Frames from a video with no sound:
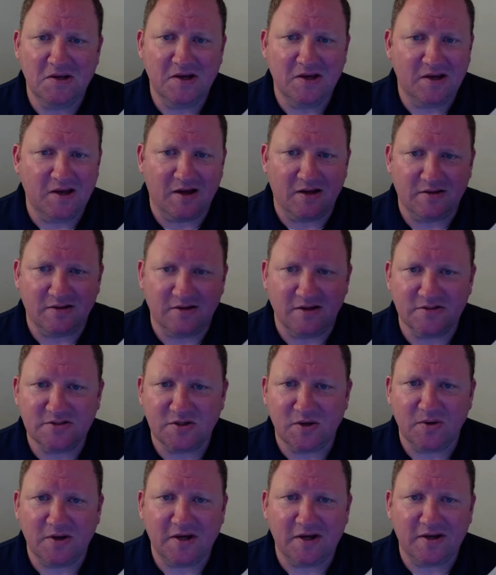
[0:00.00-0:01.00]
yeah, let's
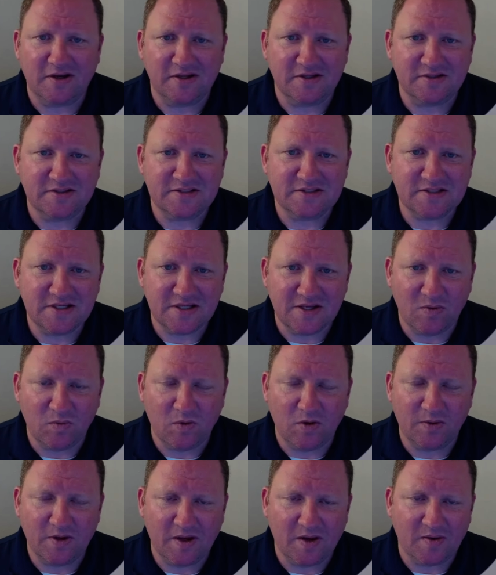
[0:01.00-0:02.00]
go ahead and see
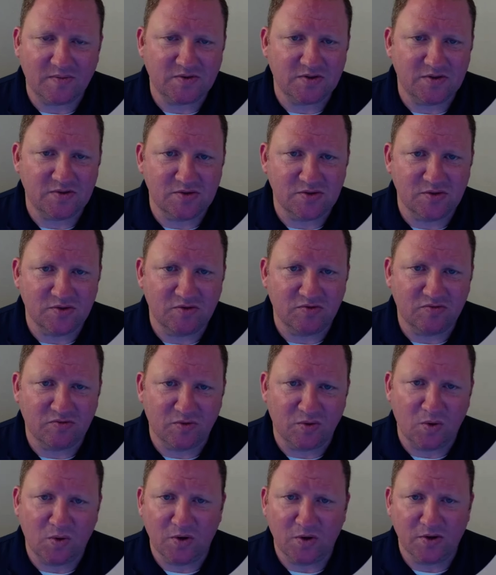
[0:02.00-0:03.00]
what we have to do
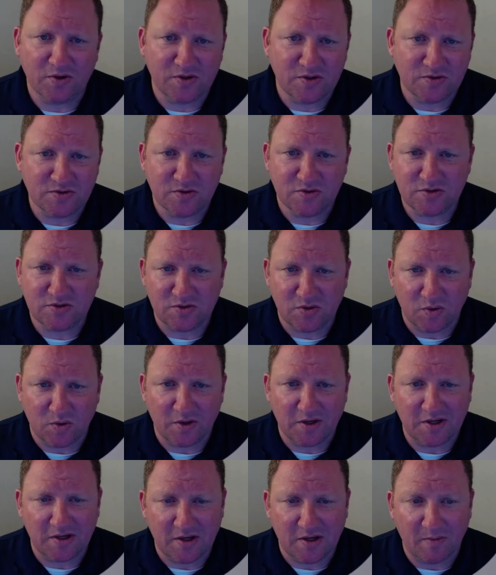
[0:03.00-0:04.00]
for user
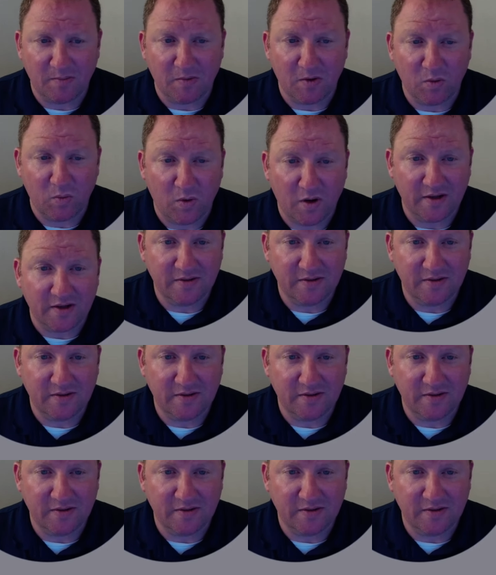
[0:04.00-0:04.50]
story number one.